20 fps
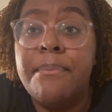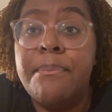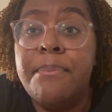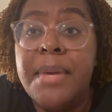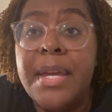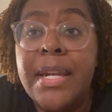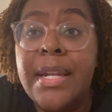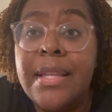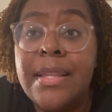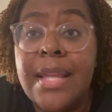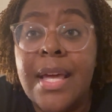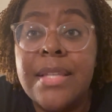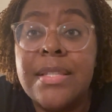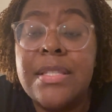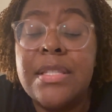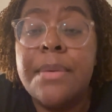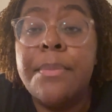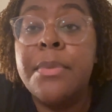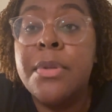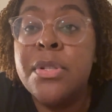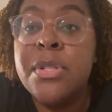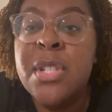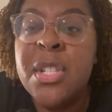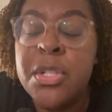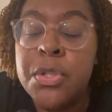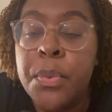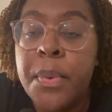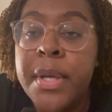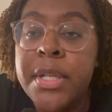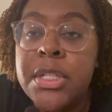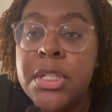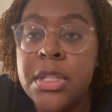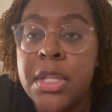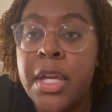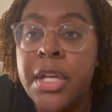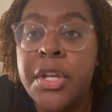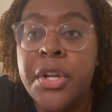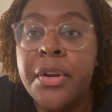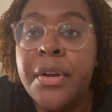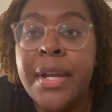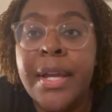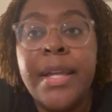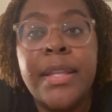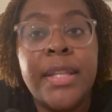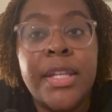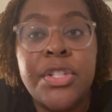been in that similar situation that you're in,